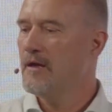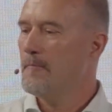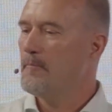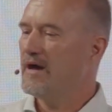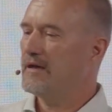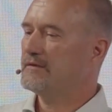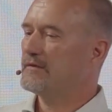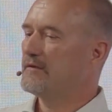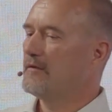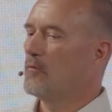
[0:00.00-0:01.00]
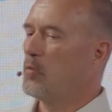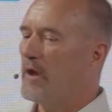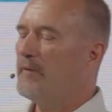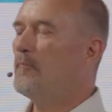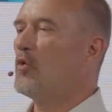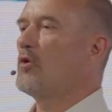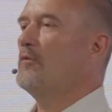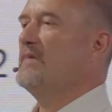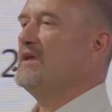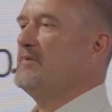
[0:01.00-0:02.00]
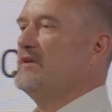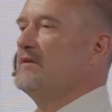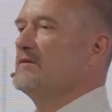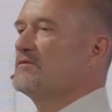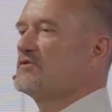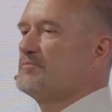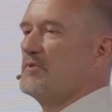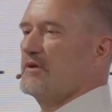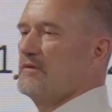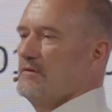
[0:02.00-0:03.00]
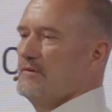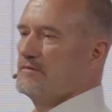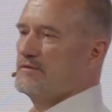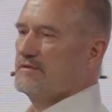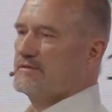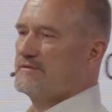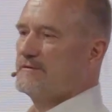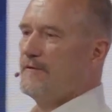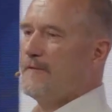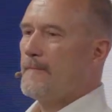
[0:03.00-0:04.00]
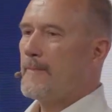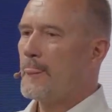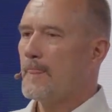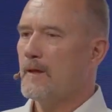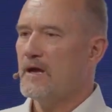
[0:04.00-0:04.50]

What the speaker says: but one more maybe to spark your interest. I